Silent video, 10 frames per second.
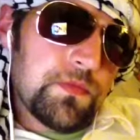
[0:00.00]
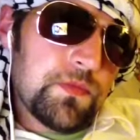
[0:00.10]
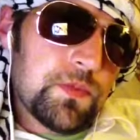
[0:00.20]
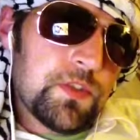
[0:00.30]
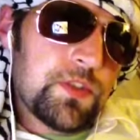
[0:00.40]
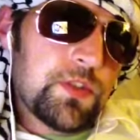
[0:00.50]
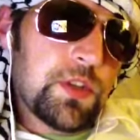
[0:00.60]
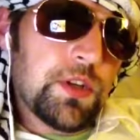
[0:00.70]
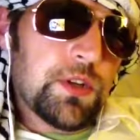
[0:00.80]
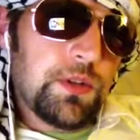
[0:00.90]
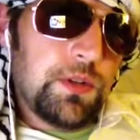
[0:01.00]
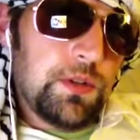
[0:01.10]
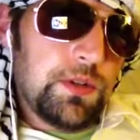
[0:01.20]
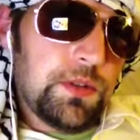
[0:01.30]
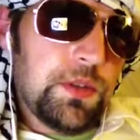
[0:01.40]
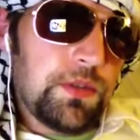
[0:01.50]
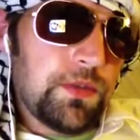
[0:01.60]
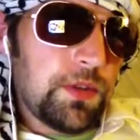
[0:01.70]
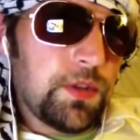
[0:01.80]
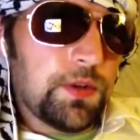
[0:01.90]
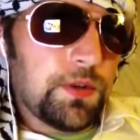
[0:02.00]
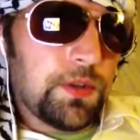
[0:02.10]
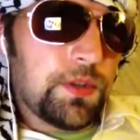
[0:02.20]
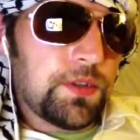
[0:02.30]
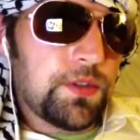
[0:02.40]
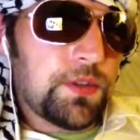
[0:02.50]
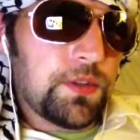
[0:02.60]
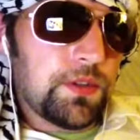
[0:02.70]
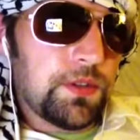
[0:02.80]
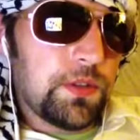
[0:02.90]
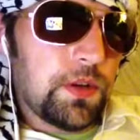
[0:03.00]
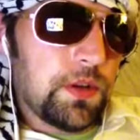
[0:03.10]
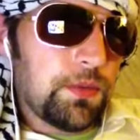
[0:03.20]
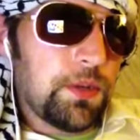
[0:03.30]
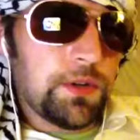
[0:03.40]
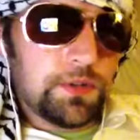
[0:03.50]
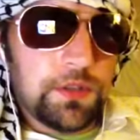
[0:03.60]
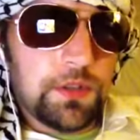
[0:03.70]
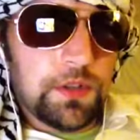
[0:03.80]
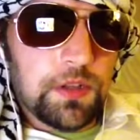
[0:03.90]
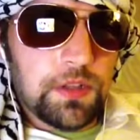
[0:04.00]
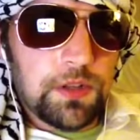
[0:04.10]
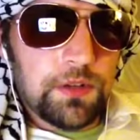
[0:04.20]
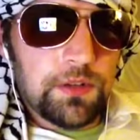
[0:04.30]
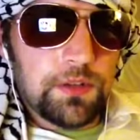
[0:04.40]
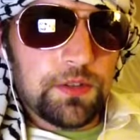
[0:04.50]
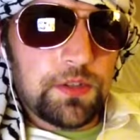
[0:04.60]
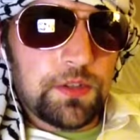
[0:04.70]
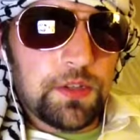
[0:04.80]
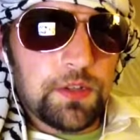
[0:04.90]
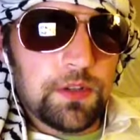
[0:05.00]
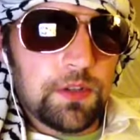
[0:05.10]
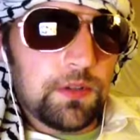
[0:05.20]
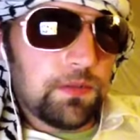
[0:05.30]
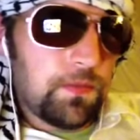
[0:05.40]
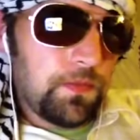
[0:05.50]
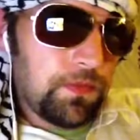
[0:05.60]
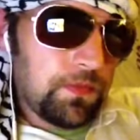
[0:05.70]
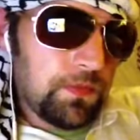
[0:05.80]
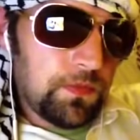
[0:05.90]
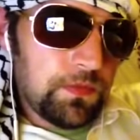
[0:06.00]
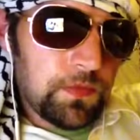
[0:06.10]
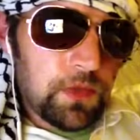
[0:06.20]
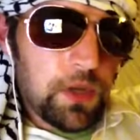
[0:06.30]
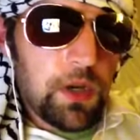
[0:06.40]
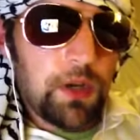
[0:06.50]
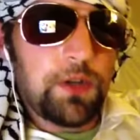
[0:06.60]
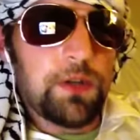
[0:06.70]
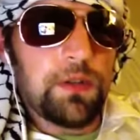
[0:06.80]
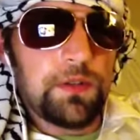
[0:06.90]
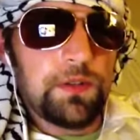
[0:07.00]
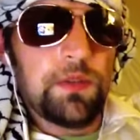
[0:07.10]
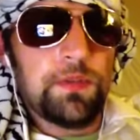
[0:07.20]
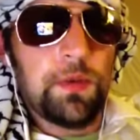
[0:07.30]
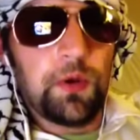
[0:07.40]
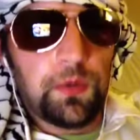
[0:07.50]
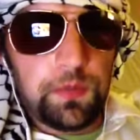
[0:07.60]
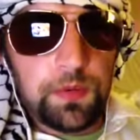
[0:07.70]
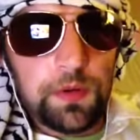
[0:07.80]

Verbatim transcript: still, even though it's unbeknownst to the leaders, it's still under the Pope